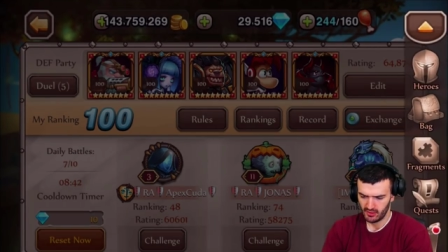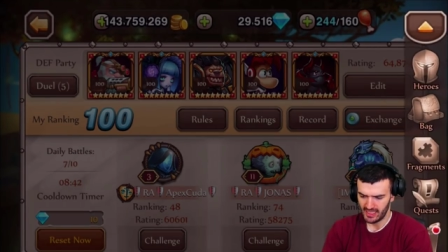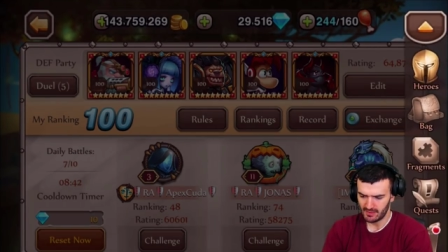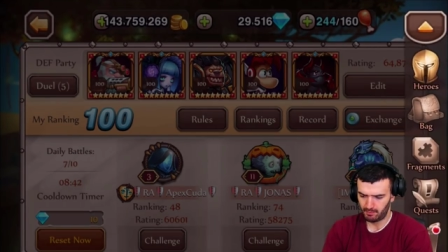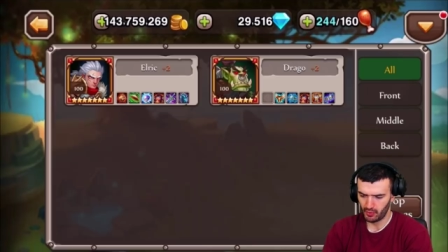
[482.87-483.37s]

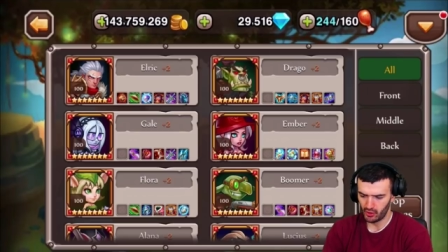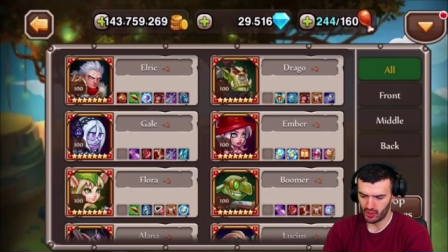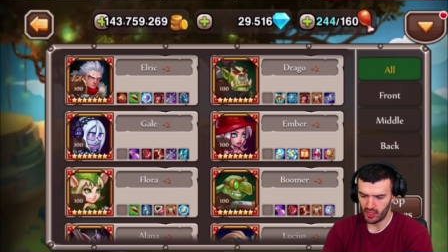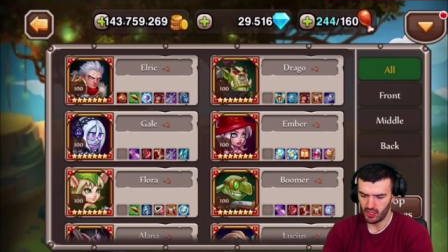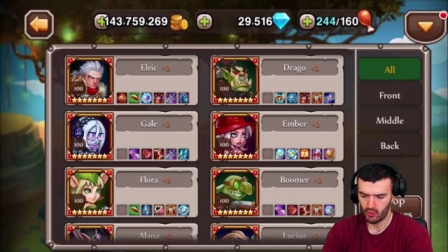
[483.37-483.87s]
Let's pull
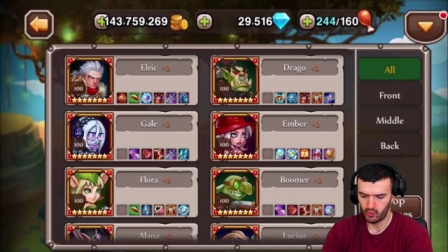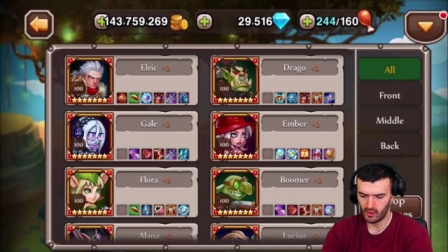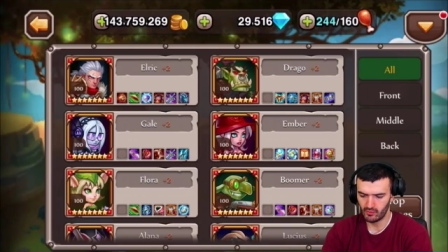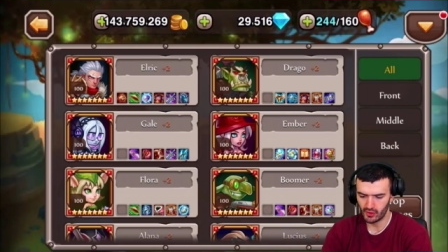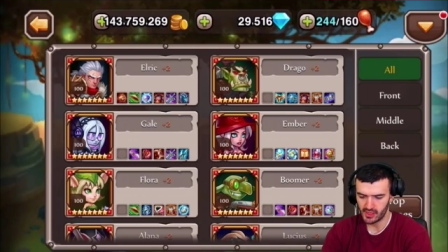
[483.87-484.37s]
her
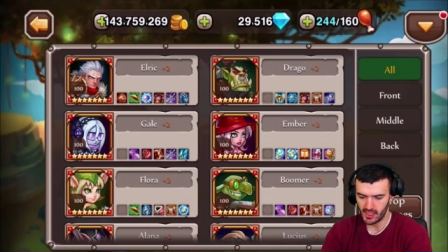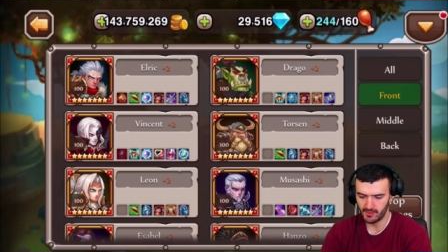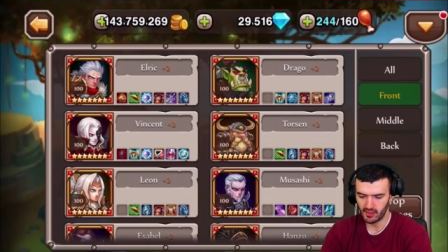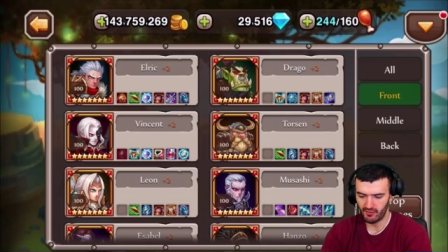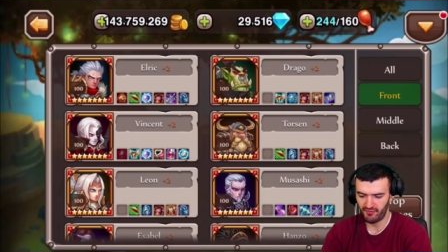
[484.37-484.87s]
one more
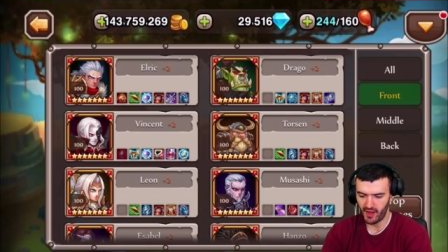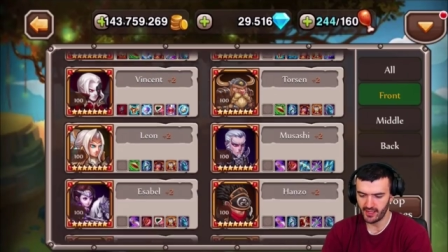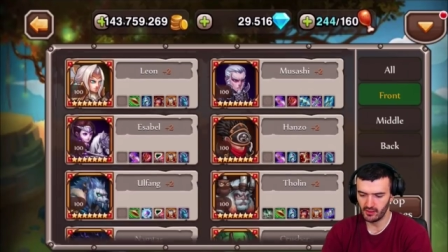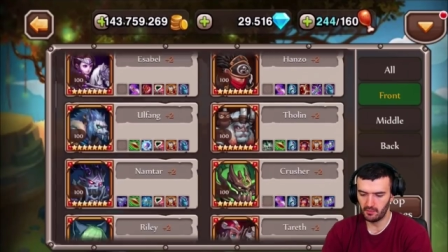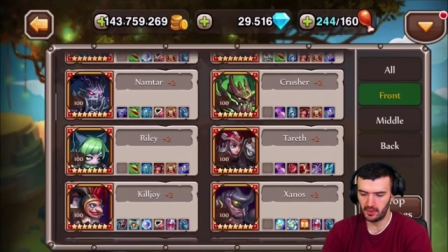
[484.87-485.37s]
time here.
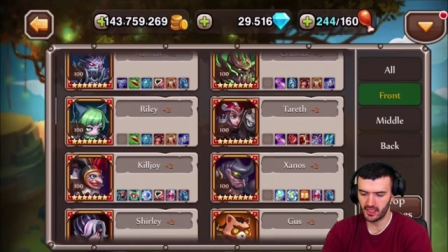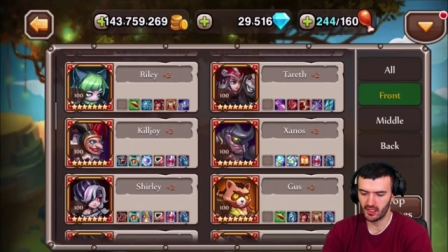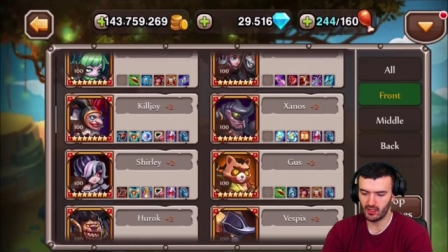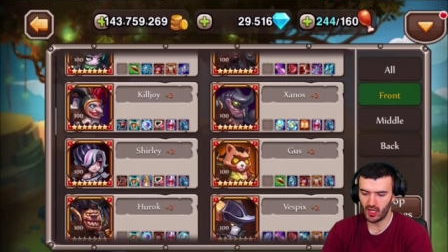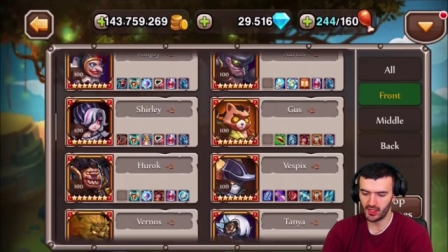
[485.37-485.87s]
Final
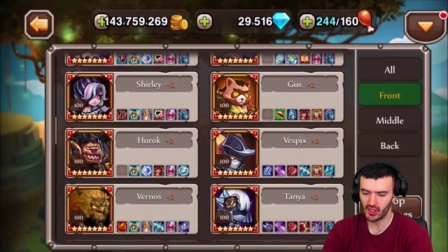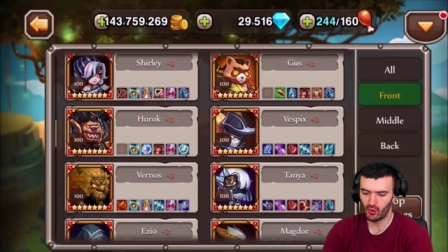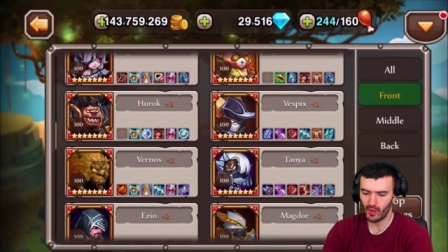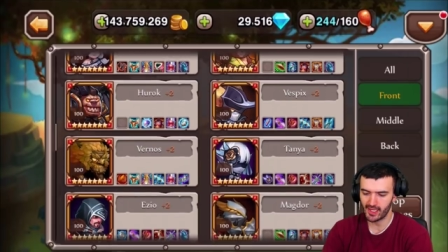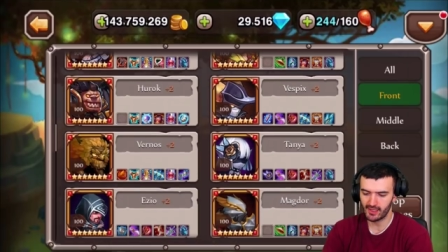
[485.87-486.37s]
opinion on the
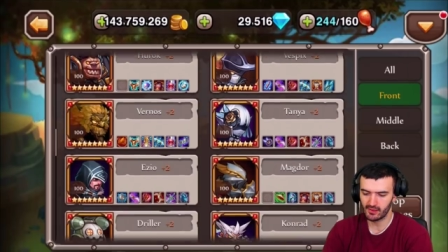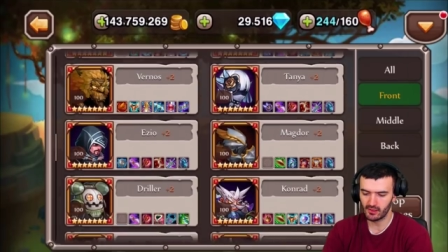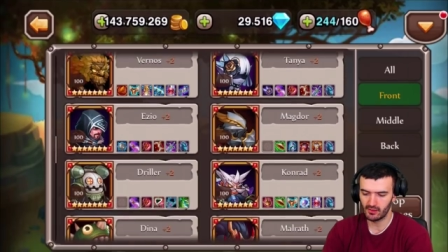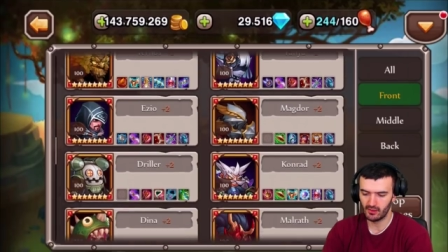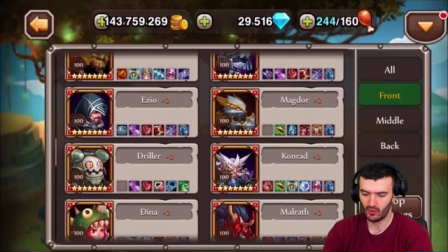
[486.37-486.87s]

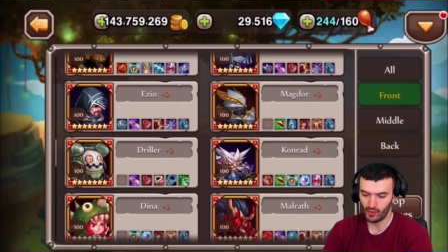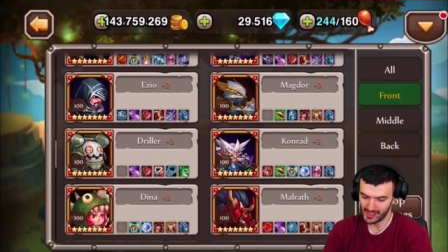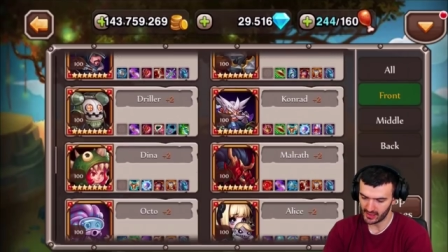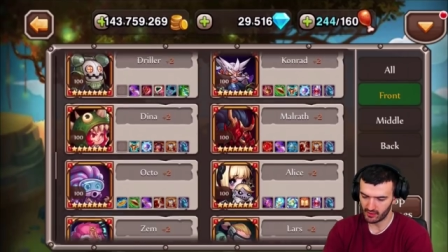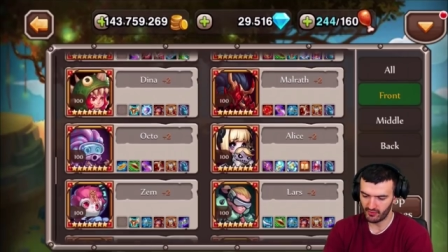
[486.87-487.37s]
awakened
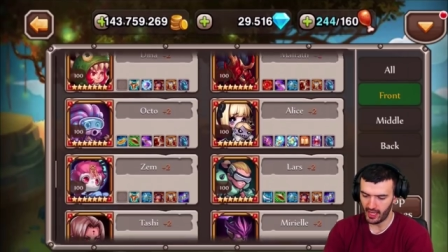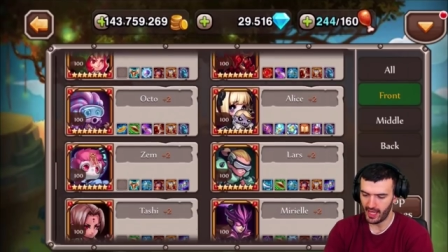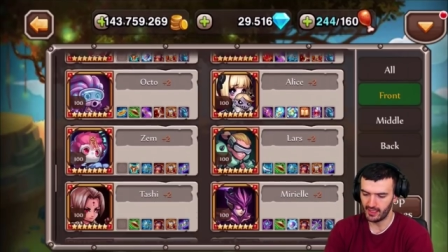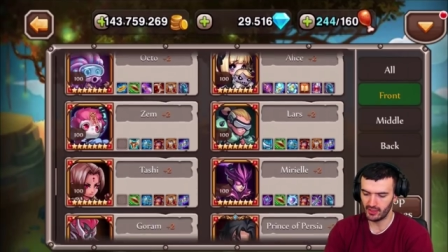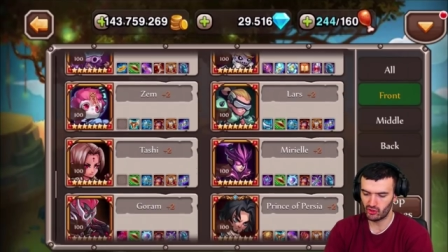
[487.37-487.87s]
awakening of
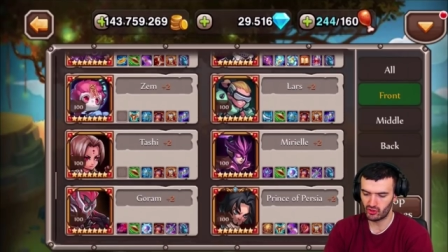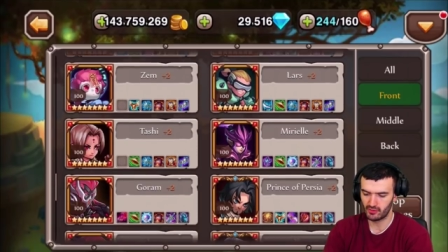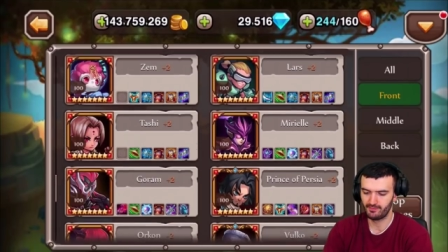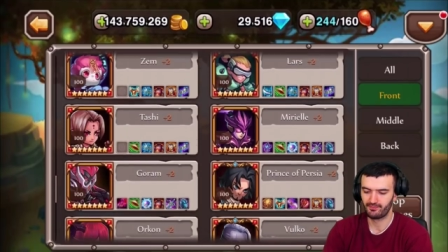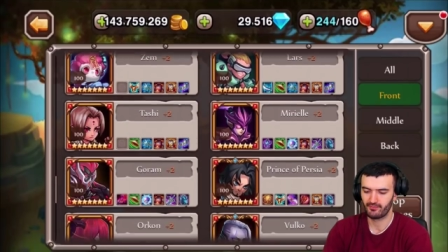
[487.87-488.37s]

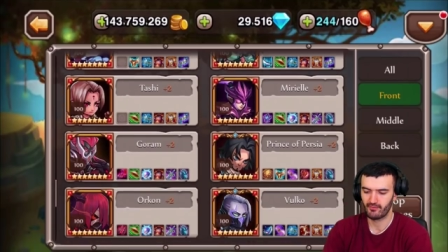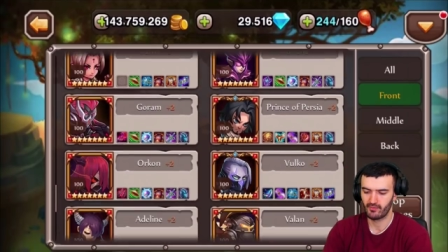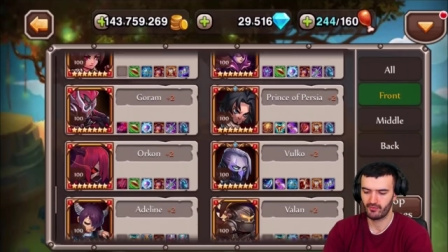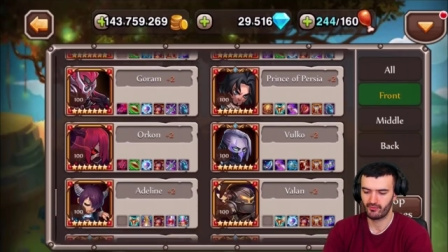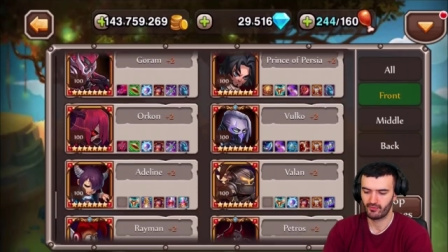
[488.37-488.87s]
Alice.
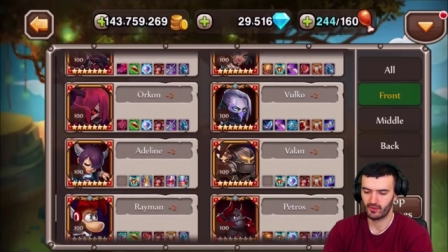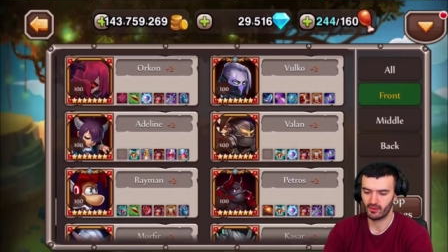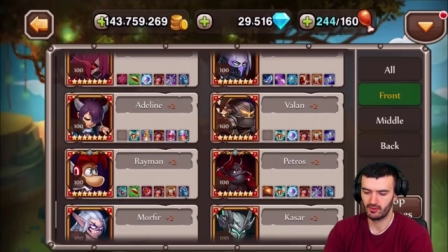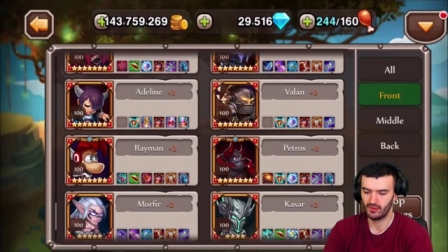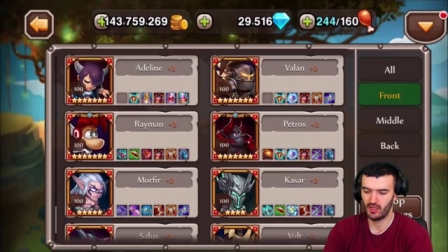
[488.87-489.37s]

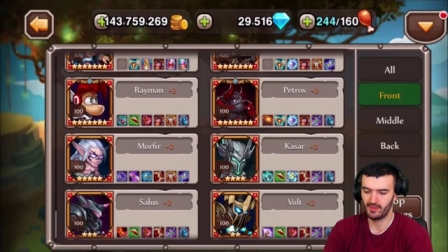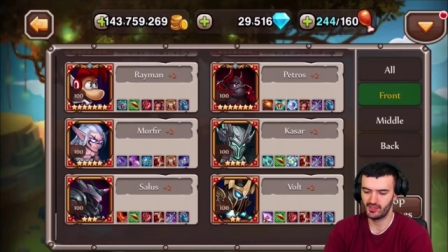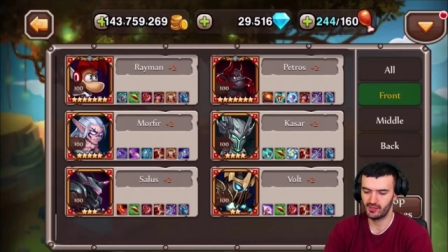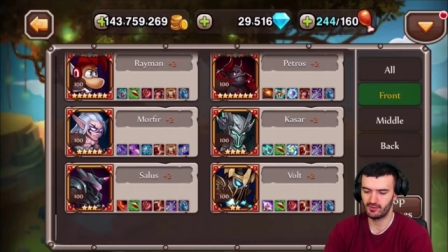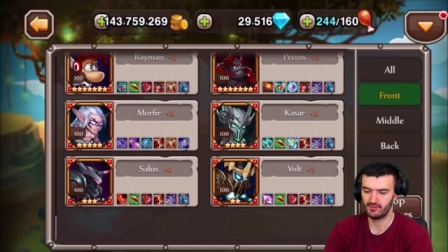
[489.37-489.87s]
Did I
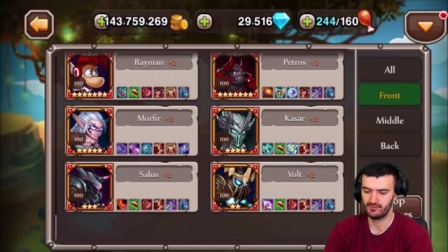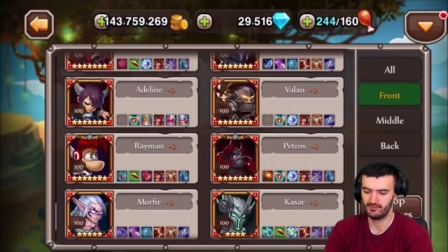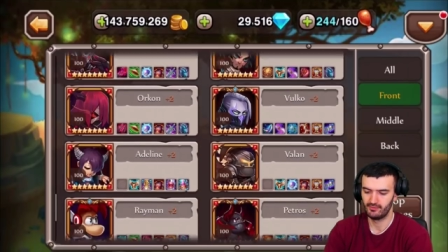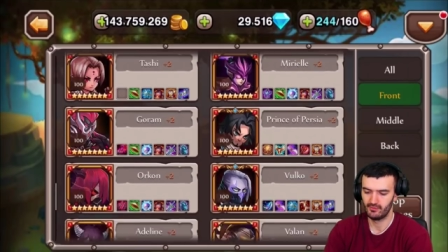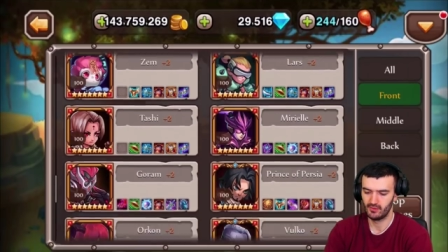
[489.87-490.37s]
miss it?
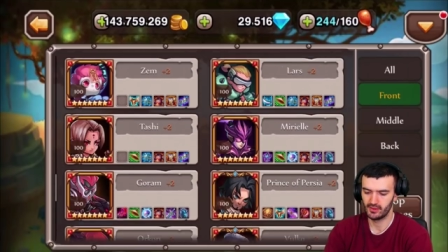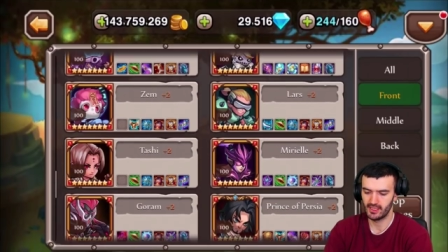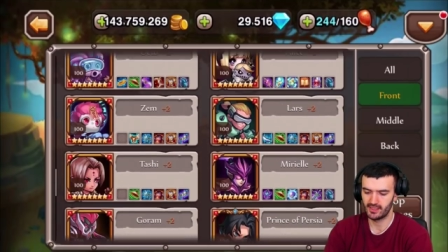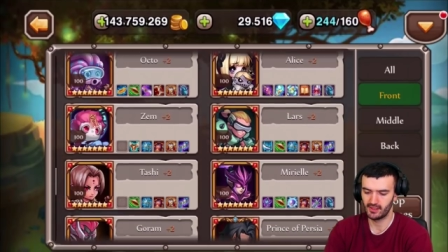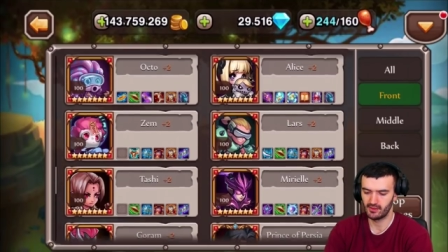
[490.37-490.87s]

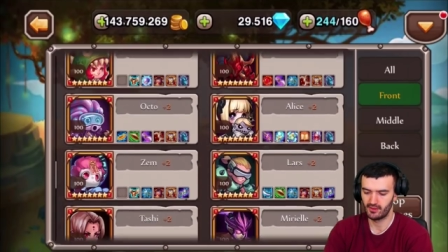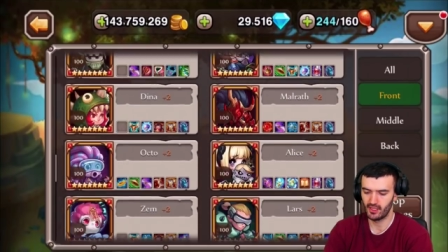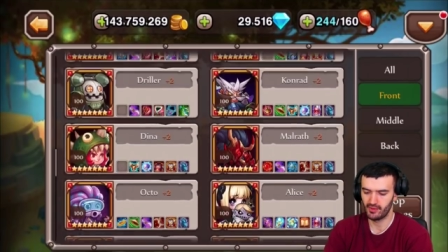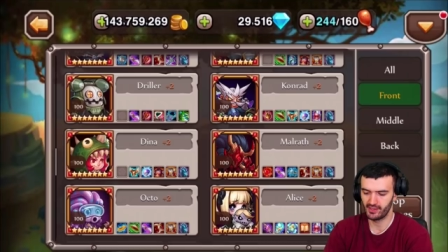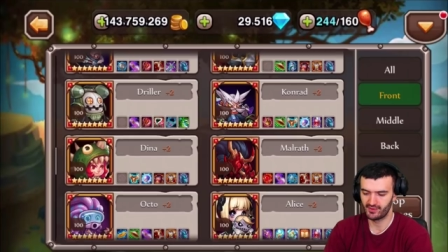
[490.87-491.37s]
Yes, I did.
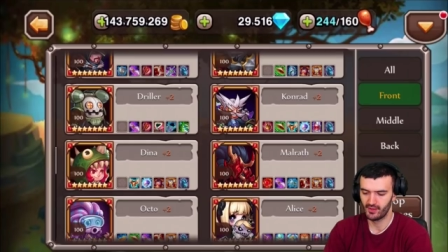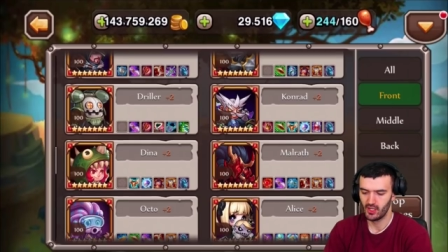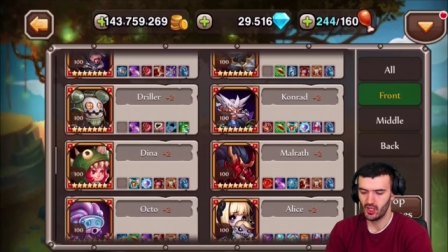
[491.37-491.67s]
There it is.